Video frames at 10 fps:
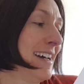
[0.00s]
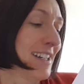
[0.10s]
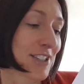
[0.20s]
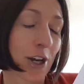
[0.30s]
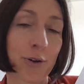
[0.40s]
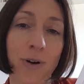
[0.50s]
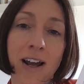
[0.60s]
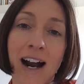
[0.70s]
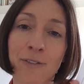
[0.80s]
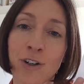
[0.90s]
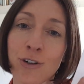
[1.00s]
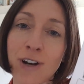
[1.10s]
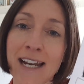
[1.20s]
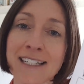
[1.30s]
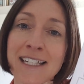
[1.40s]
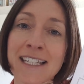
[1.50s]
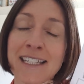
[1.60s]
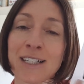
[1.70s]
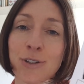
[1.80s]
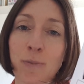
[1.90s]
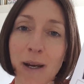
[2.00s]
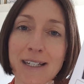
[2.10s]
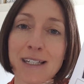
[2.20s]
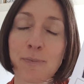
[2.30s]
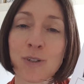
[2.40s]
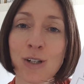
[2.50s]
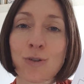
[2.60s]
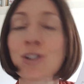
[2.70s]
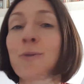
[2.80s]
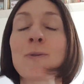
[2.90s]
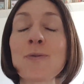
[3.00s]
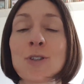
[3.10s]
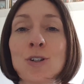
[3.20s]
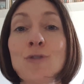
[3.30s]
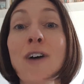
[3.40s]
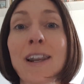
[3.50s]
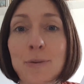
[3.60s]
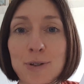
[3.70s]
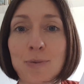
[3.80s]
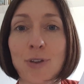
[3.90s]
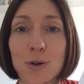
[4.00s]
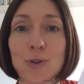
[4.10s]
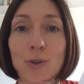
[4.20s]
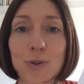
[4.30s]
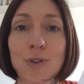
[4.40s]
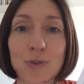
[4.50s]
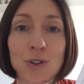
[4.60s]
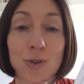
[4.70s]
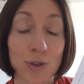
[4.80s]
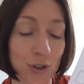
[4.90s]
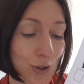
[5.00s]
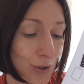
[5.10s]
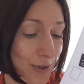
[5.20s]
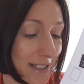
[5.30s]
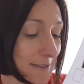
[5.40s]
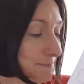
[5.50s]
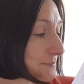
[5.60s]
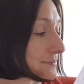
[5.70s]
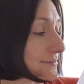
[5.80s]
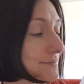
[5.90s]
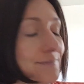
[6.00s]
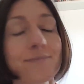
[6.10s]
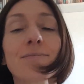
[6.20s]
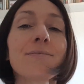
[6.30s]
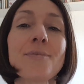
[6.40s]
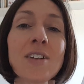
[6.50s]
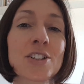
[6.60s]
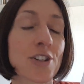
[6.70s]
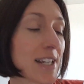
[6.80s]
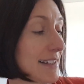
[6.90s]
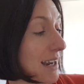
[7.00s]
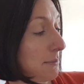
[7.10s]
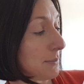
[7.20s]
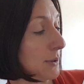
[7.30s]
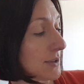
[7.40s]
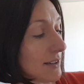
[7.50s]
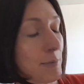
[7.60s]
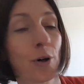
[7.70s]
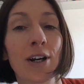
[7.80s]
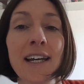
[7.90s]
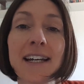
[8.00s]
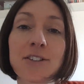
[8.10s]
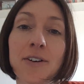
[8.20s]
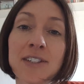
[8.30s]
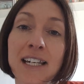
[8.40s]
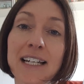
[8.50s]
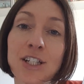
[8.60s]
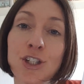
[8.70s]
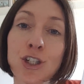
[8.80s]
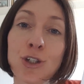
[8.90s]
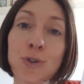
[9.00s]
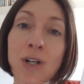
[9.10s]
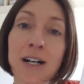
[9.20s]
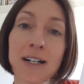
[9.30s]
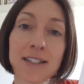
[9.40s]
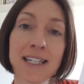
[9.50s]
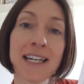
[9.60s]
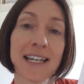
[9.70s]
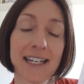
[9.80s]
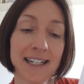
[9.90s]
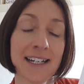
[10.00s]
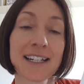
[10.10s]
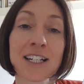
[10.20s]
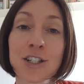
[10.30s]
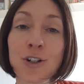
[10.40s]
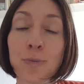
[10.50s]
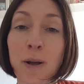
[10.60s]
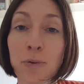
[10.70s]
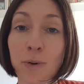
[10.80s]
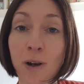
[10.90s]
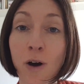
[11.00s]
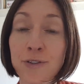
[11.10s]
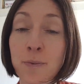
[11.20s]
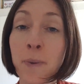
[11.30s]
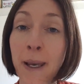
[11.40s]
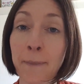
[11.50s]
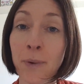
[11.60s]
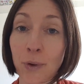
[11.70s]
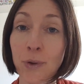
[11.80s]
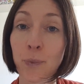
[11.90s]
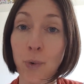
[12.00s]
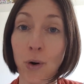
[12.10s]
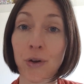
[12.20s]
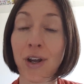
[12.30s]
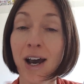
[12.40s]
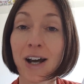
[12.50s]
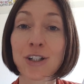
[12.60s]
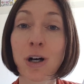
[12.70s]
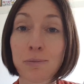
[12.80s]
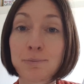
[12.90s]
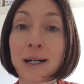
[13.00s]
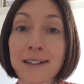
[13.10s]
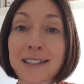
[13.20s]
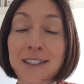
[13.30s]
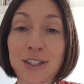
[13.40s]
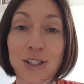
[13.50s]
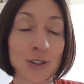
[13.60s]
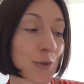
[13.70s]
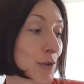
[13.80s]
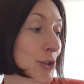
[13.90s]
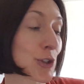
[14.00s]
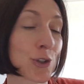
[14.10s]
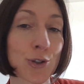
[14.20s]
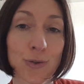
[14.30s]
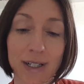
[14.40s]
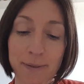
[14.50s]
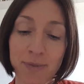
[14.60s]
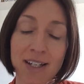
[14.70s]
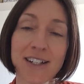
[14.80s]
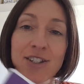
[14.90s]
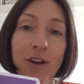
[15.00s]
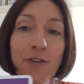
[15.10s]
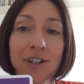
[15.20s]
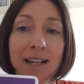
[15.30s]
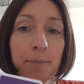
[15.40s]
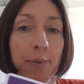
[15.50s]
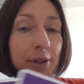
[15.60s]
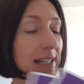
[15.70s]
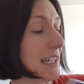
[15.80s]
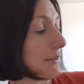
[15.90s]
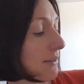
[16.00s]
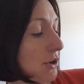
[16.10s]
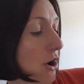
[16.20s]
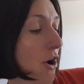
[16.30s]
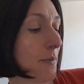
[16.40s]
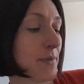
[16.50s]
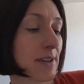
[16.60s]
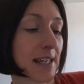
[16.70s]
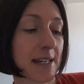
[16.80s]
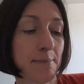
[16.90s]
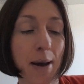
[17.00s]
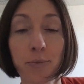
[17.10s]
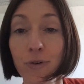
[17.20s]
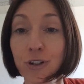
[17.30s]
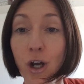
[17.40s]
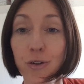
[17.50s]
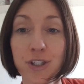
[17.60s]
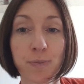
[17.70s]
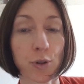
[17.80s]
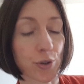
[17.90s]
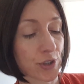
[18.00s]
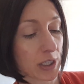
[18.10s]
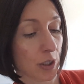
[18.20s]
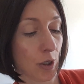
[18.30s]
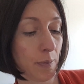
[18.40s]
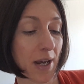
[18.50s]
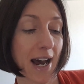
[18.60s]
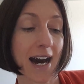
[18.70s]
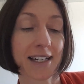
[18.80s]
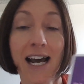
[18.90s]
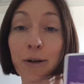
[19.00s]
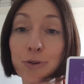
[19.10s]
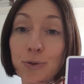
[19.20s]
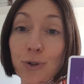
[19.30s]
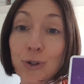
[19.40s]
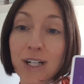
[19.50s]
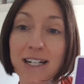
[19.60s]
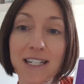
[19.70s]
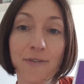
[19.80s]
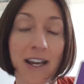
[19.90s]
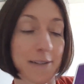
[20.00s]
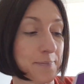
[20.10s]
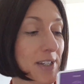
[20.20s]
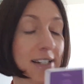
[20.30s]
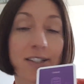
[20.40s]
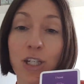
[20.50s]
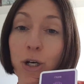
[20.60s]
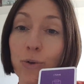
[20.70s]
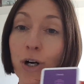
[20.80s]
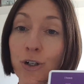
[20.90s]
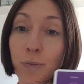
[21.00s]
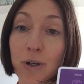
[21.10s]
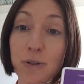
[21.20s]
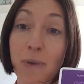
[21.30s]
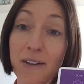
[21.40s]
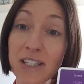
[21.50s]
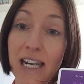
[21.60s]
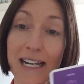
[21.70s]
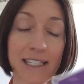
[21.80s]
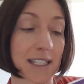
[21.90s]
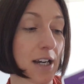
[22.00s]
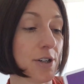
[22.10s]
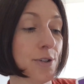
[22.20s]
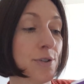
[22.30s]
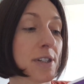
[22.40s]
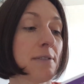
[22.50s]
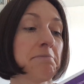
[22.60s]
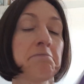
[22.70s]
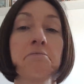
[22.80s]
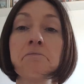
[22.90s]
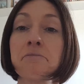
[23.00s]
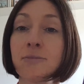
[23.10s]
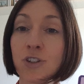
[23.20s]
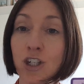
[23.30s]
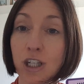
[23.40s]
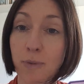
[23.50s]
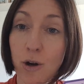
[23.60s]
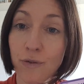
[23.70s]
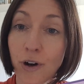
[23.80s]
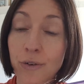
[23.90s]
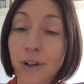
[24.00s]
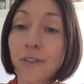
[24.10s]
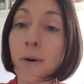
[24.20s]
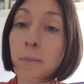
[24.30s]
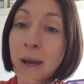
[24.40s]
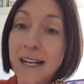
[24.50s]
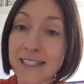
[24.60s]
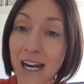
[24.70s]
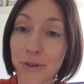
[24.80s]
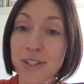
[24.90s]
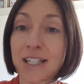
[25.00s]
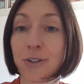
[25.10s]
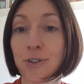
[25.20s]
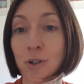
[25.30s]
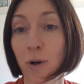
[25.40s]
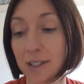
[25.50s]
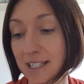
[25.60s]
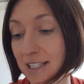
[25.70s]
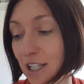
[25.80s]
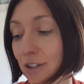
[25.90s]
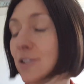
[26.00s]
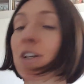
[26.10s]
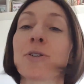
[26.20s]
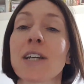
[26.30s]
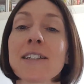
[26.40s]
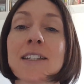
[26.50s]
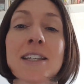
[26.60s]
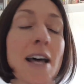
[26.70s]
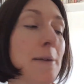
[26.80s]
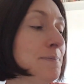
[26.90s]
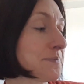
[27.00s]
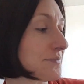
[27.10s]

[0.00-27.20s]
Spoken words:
So I've created this little space to develop some of those sorts of stories. So the examples I've put here, so I've selected 2 cards here because young people will often pick more than one and combine the story. So for example, here I've got the member of a non-sports club and helped to organise an event. So a young person may have selected those, turned them over and picked out the skills and qualities that are associated to them,